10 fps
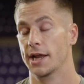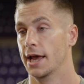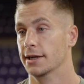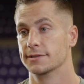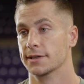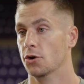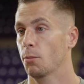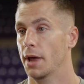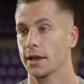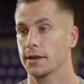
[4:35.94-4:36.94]
had a single
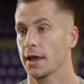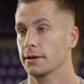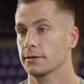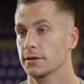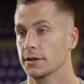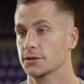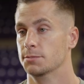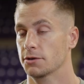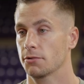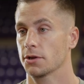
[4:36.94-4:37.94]
bad day, and it's
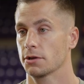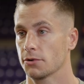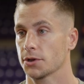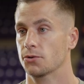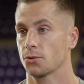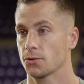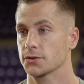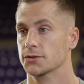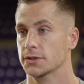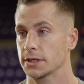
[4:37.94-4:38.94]
been really, really cool to
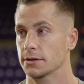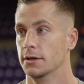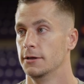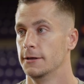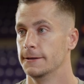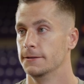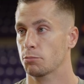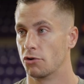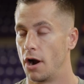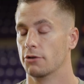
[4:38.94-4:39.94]
see the
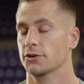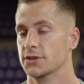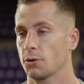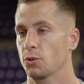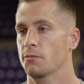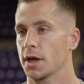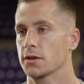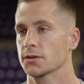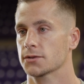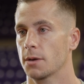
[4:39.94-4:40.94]
progress that we've made
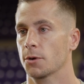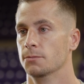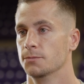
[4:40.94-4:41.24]
this summer.